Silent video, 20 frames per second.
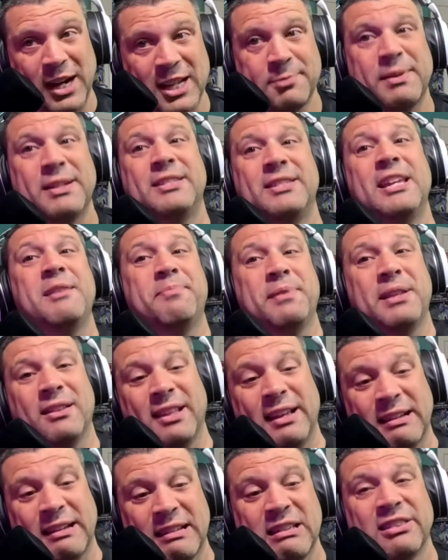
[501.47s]
but deep in like
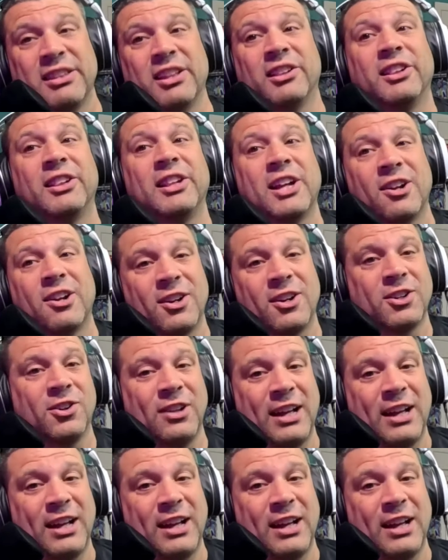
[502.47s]
the lyrical